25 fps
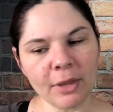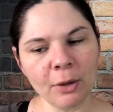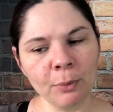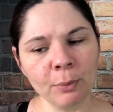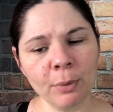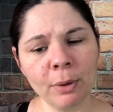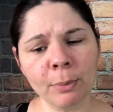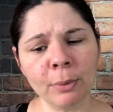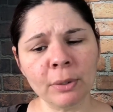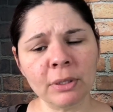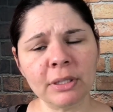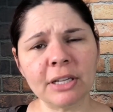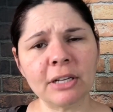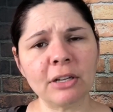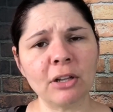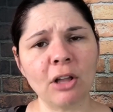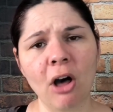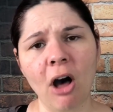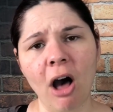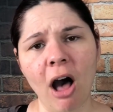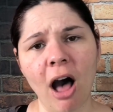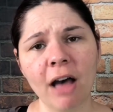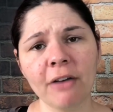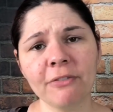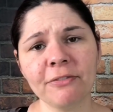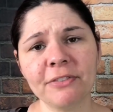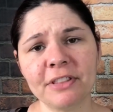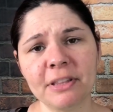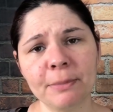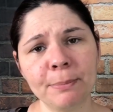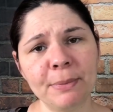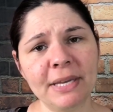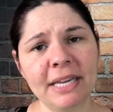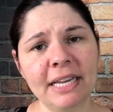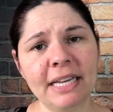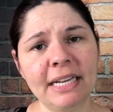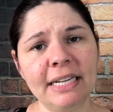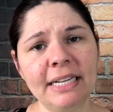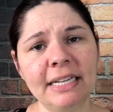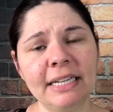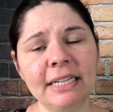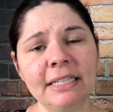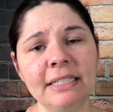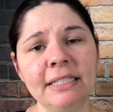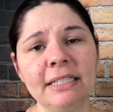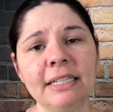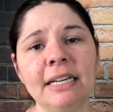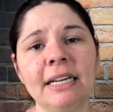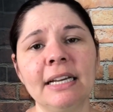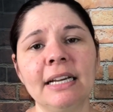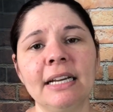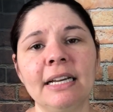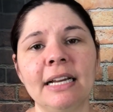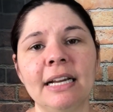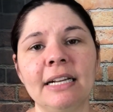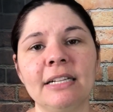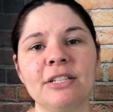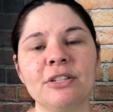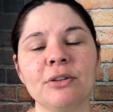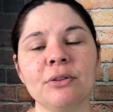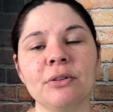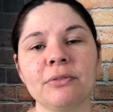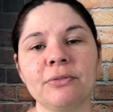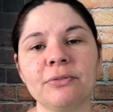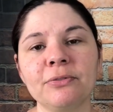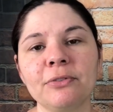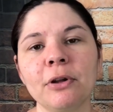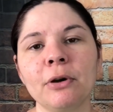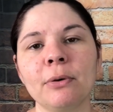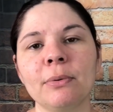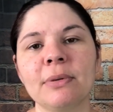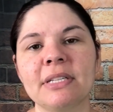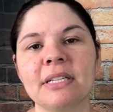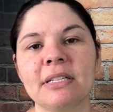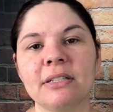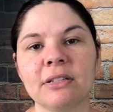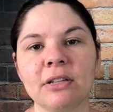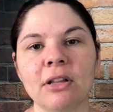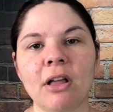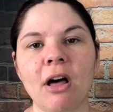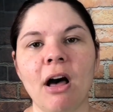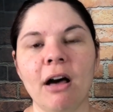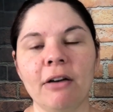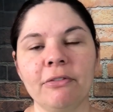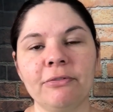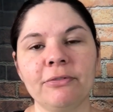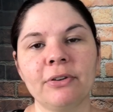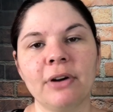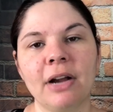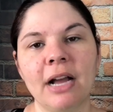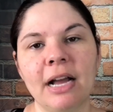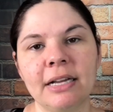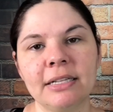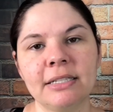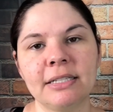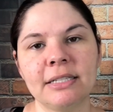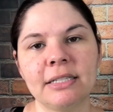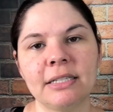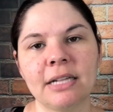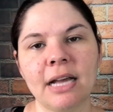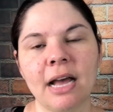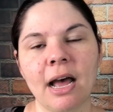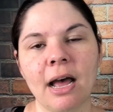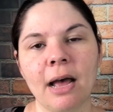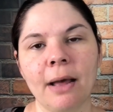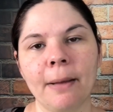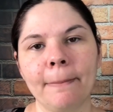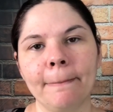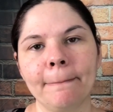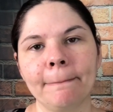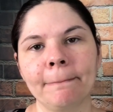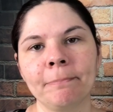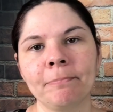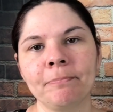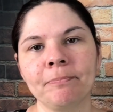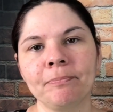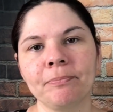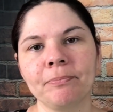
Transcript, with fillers: We were a little off at the beginning, and so the flow was a little off for us. Um,